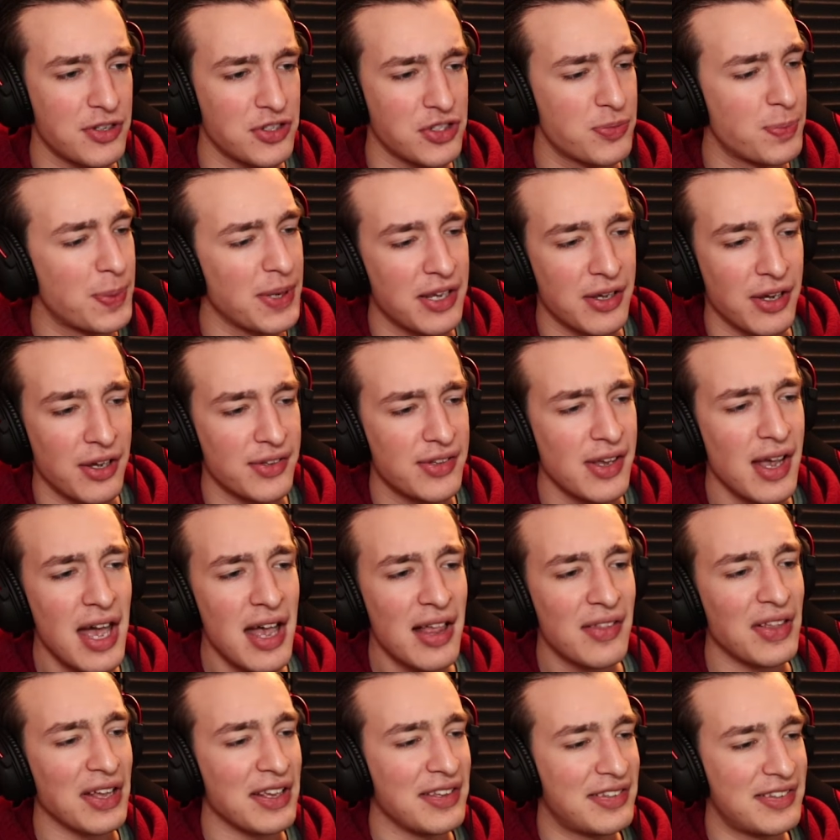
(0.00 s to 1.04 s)
just because
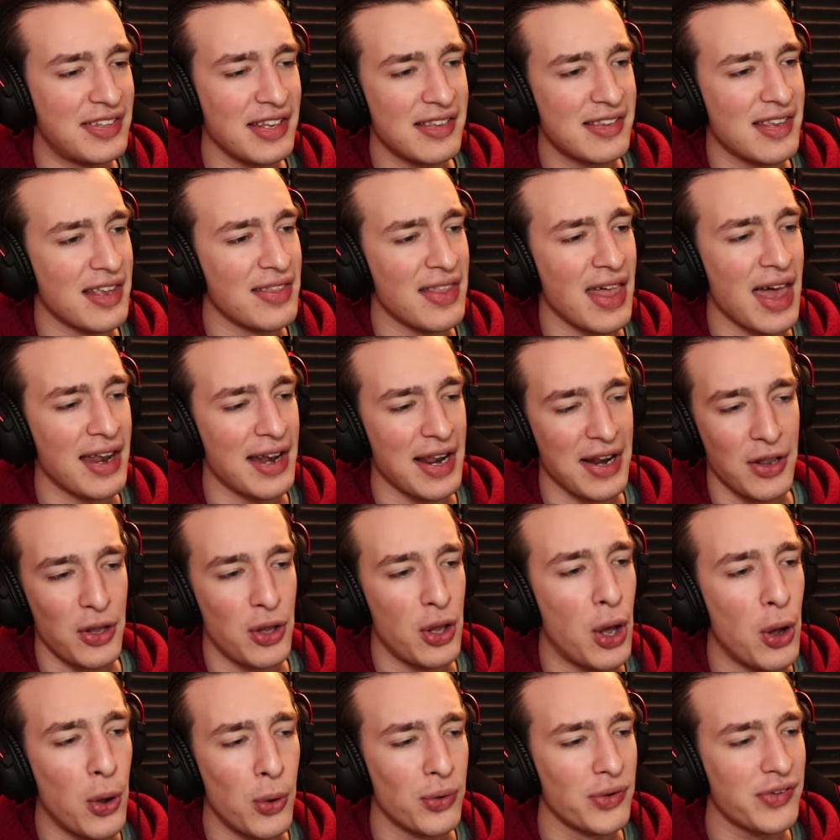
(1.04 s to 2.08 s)
they sit in their little
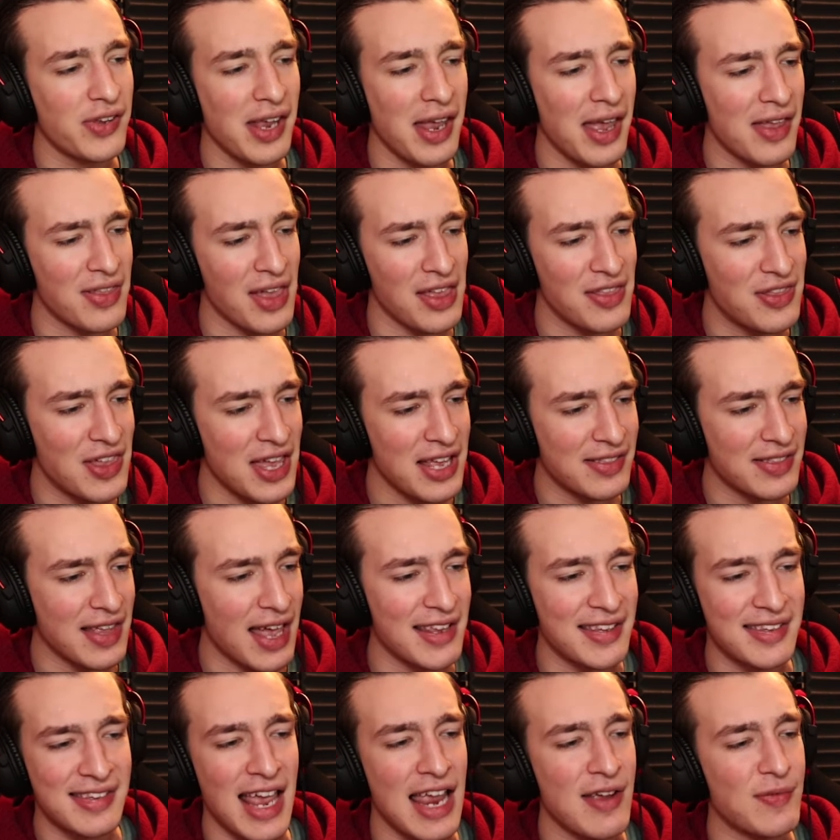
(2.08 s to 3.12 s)
holes here, they think they're
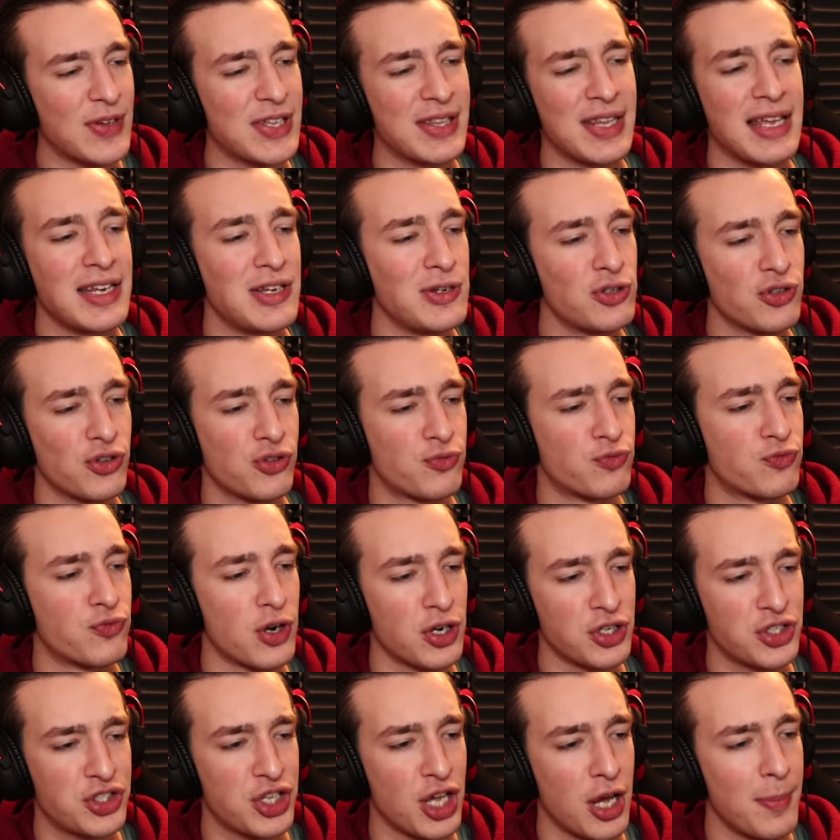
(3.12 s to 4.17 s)
safe, and then you just
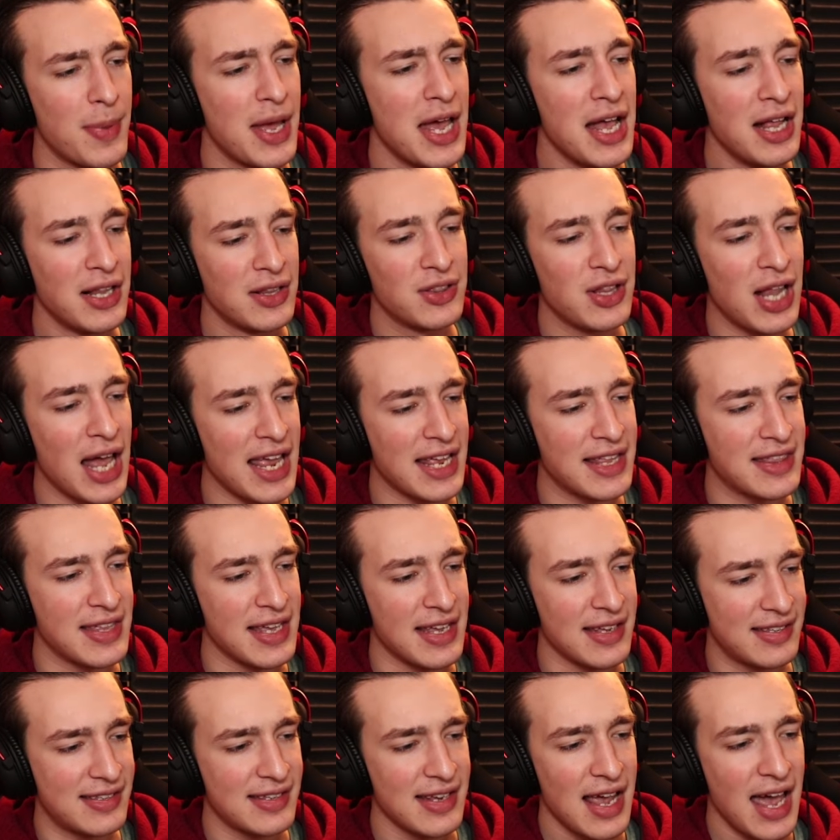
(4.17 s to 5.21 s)
rush them like
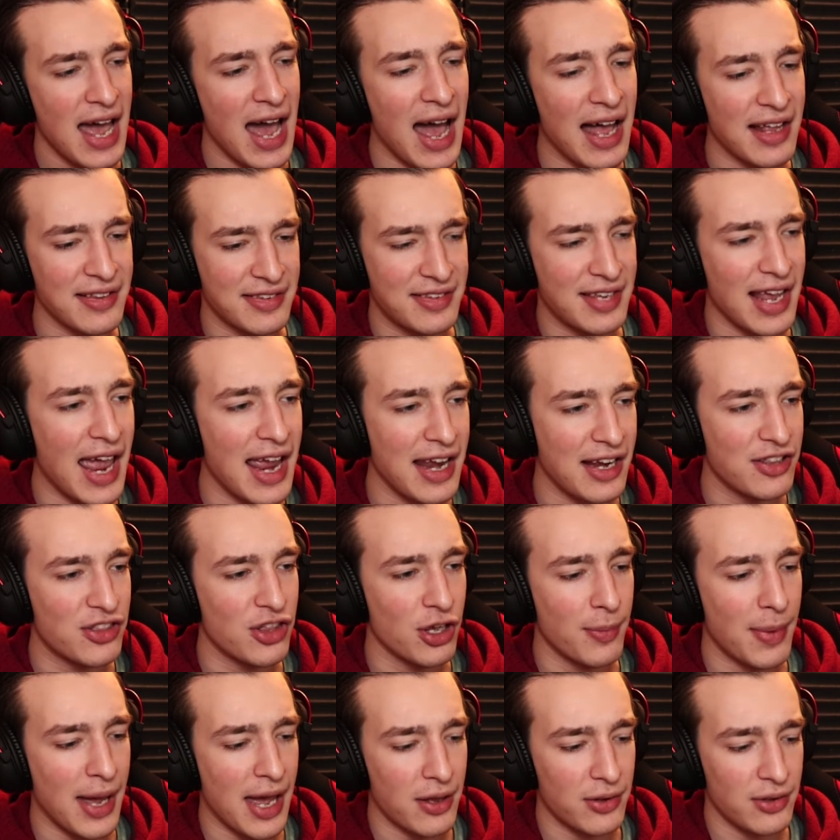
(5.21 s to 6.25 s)
this and take
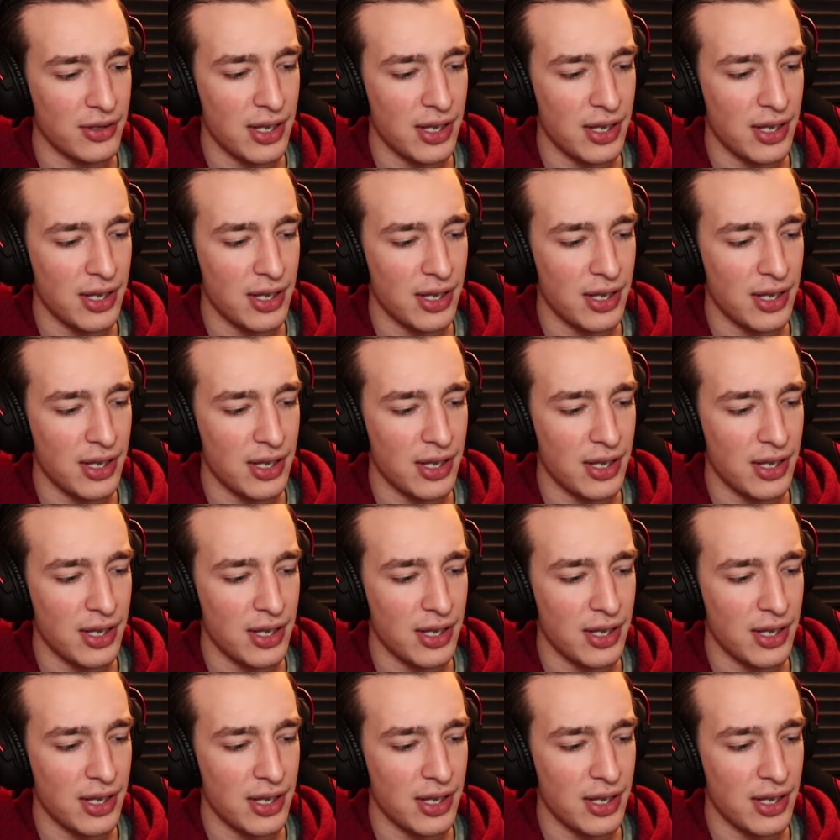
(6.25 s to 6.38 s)
them out